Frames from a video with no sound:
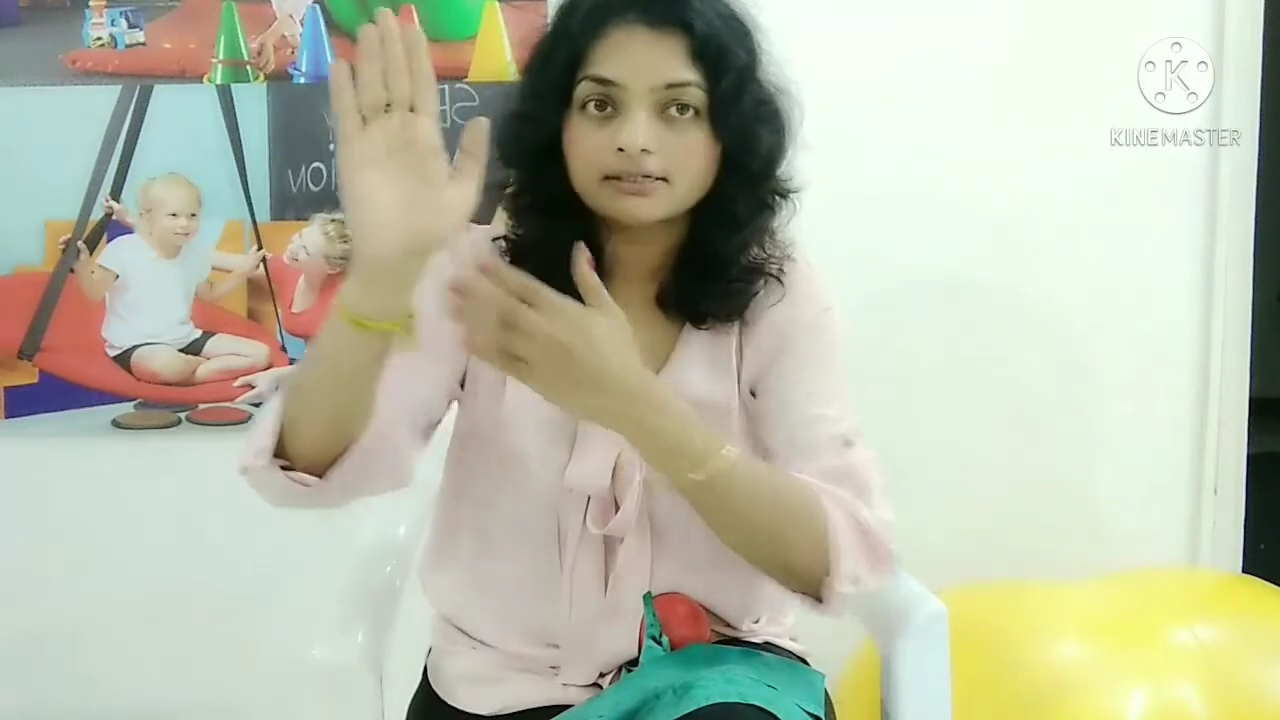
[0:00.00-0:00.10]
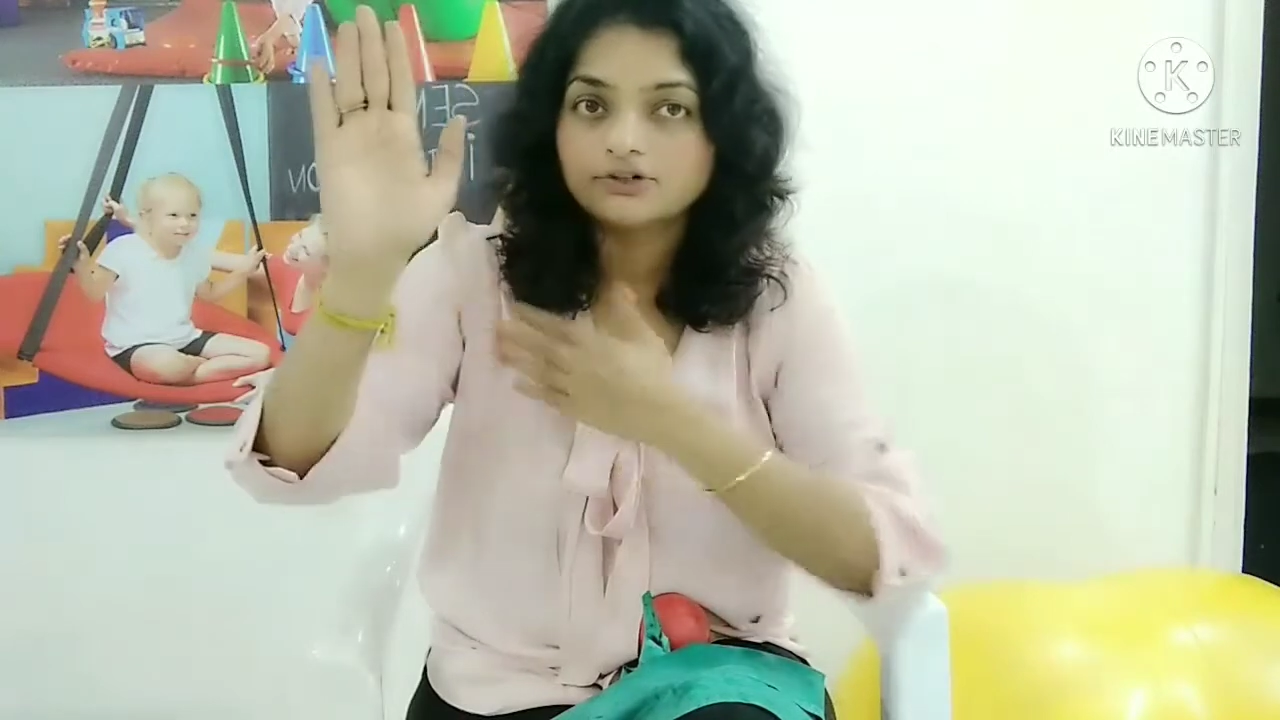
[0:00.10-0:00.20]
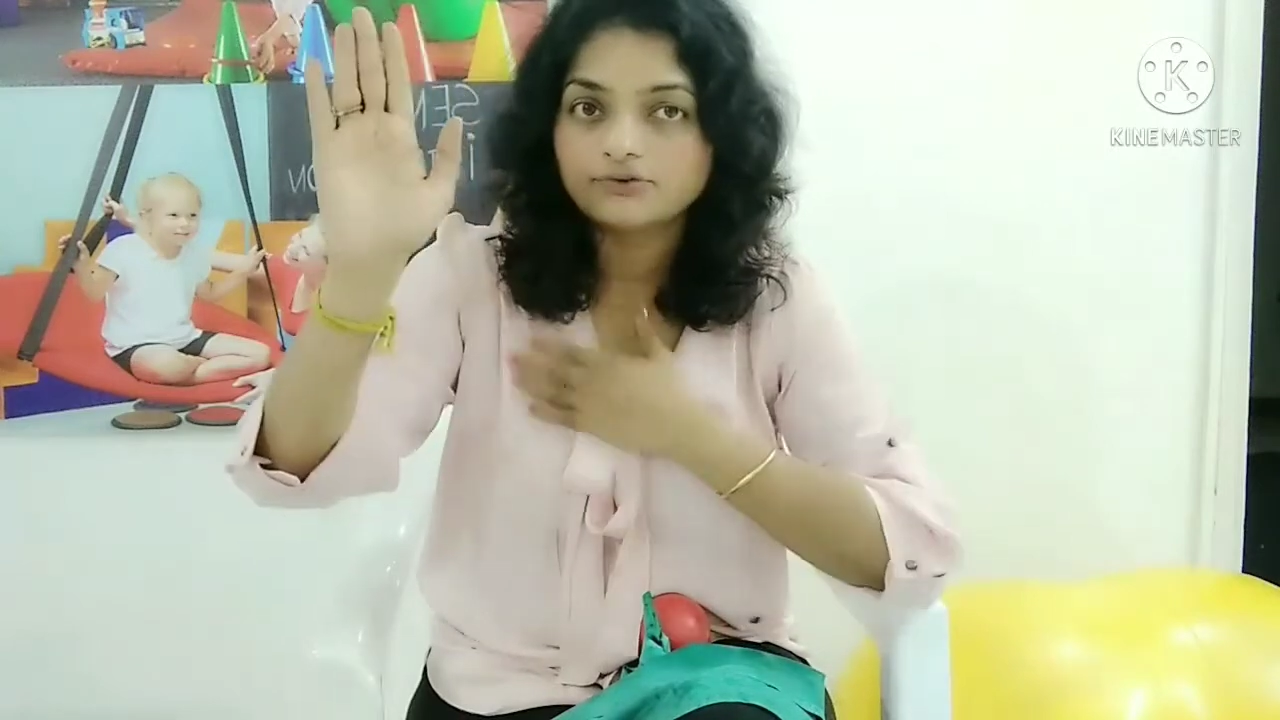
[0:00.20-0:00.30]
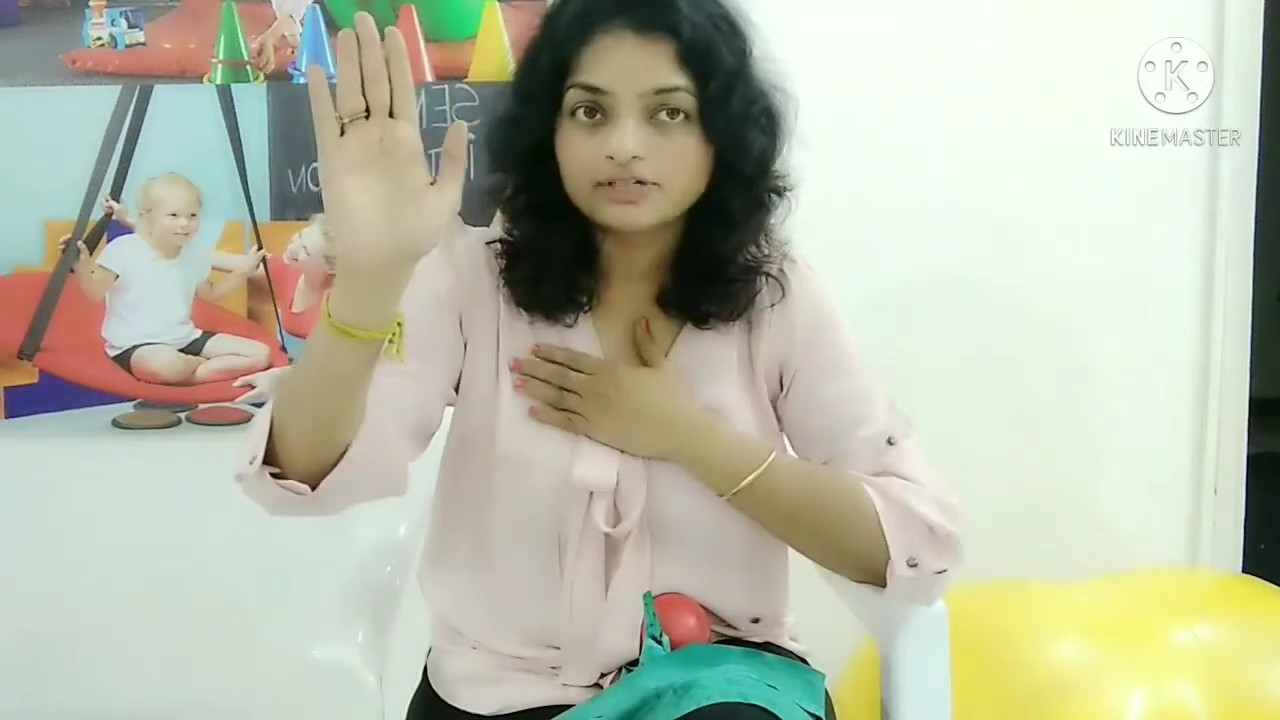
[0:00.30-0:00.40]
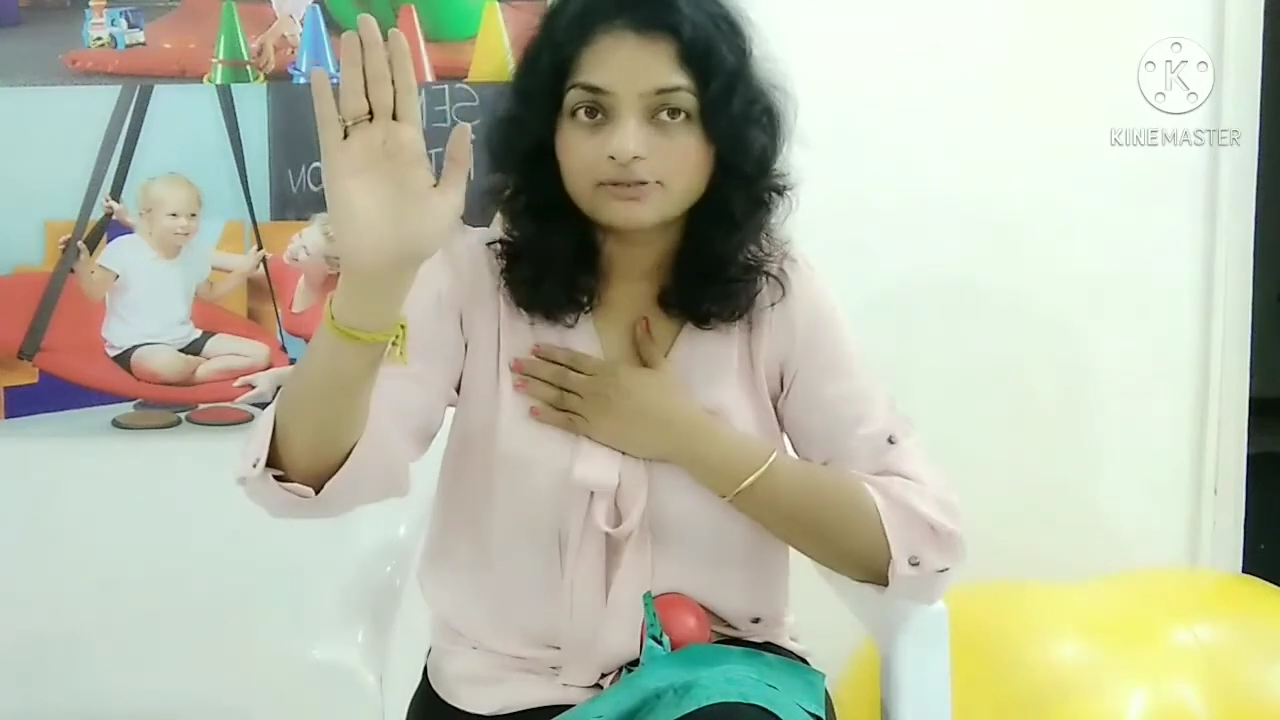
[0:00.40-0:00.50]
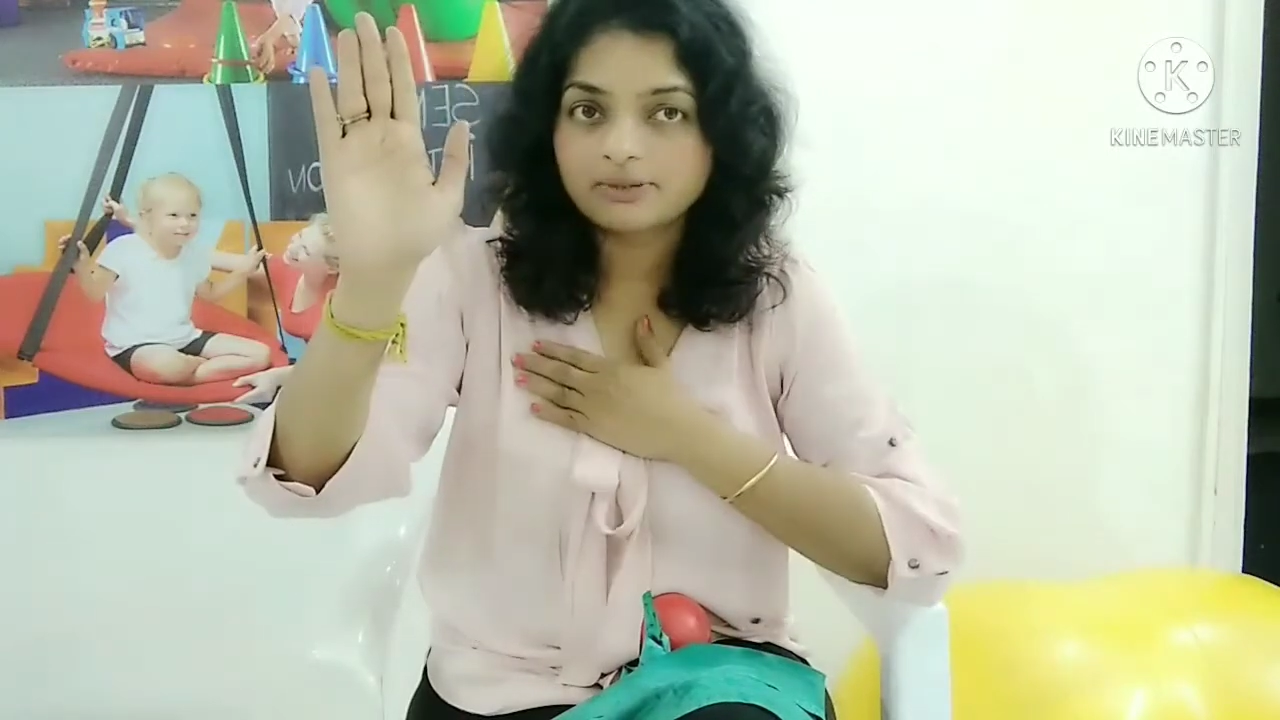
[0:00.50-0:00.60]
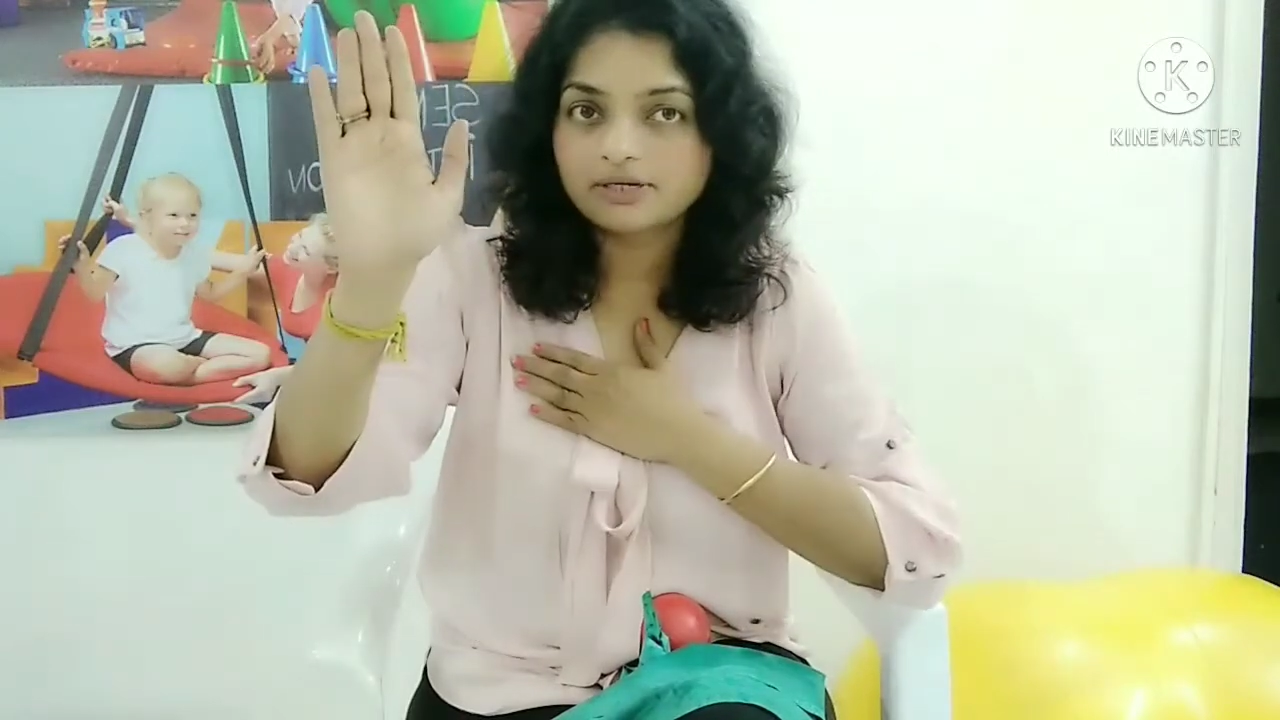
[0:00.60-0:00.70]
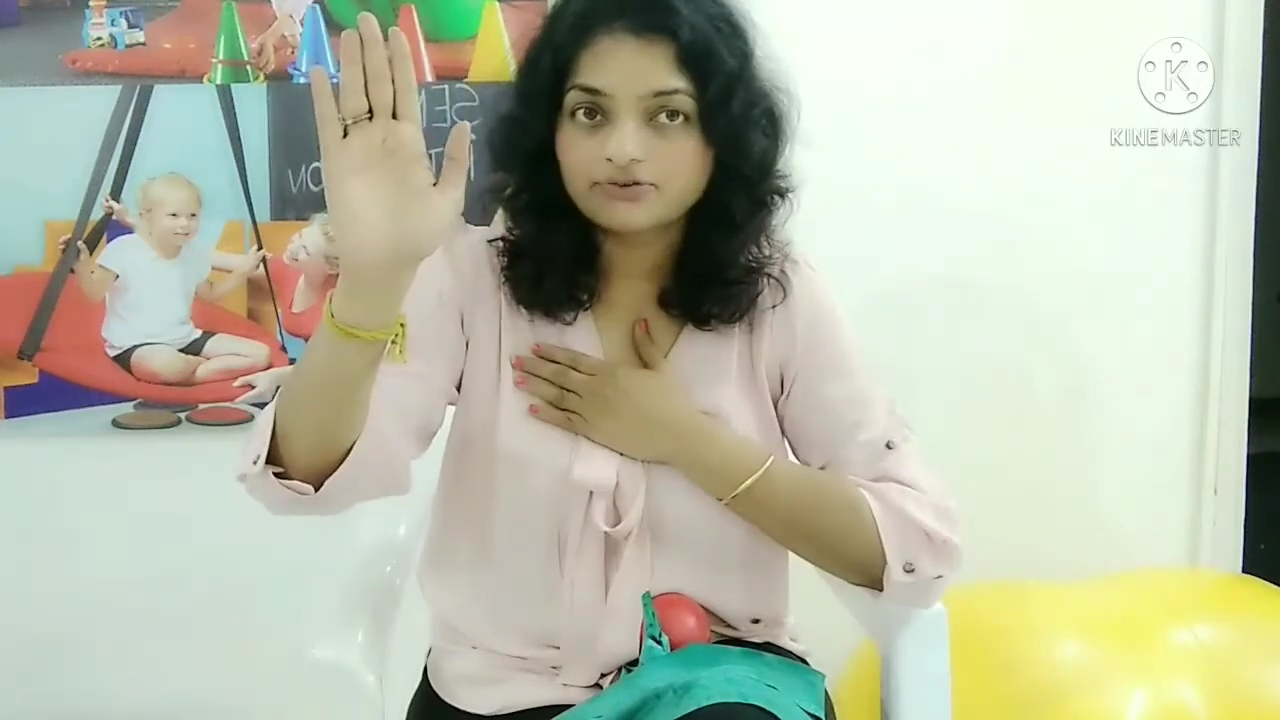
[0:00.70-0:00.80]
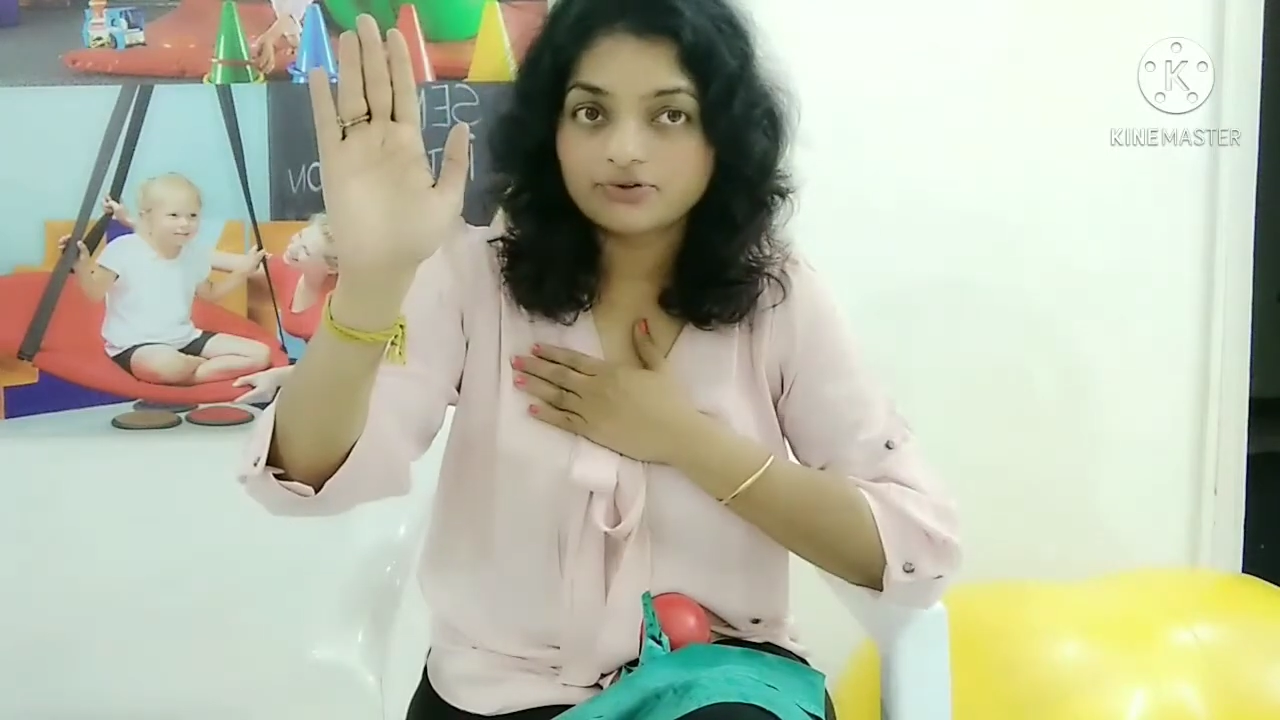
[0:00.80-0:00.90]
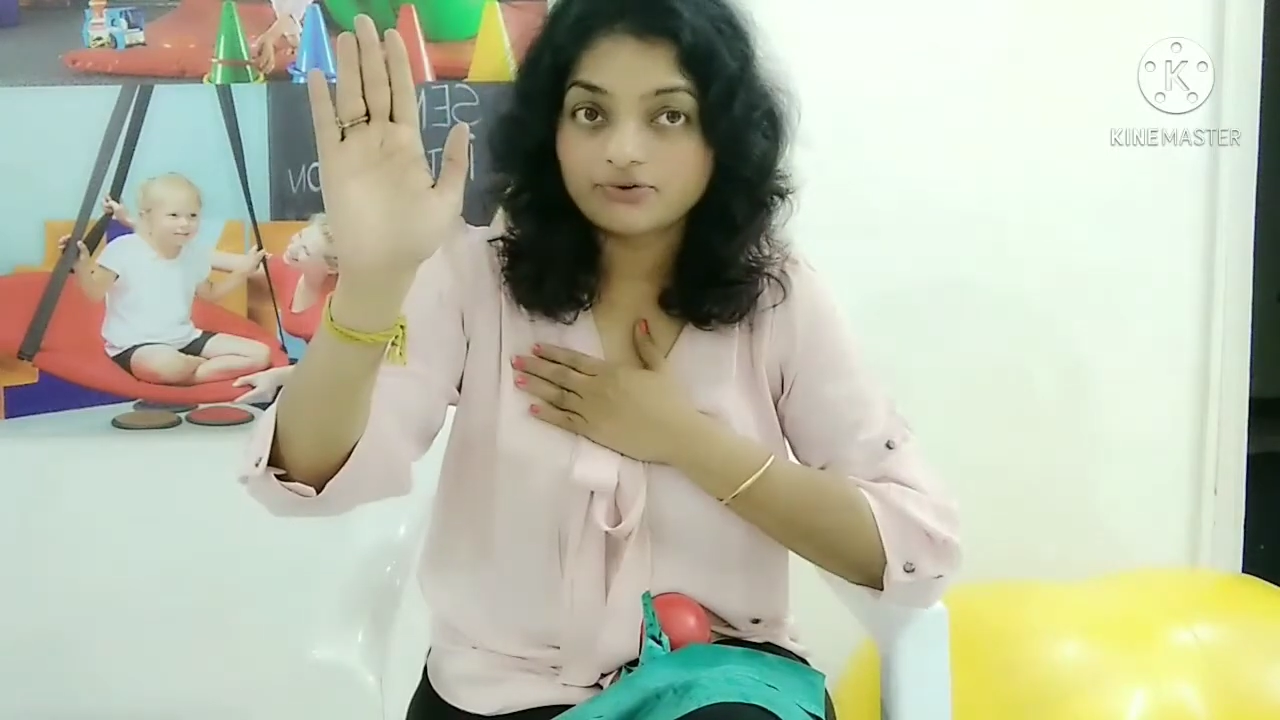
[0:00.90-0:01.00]
and your
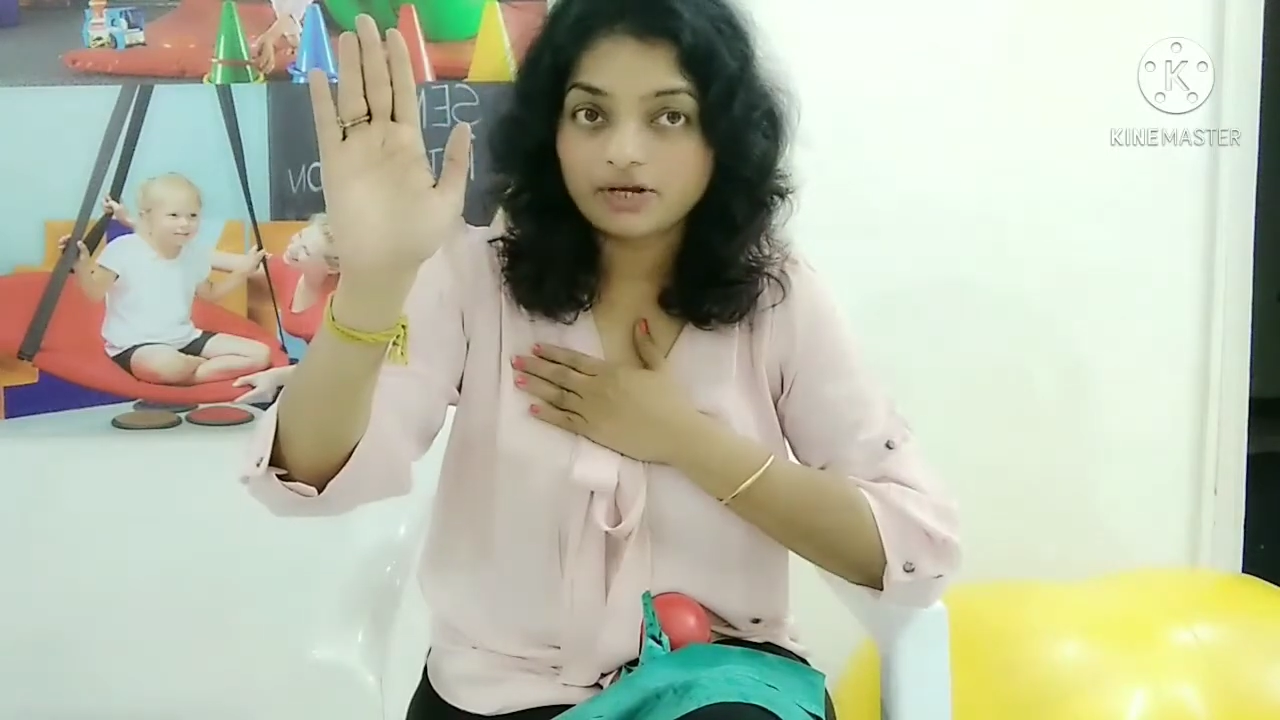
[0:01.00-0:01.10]
respiratory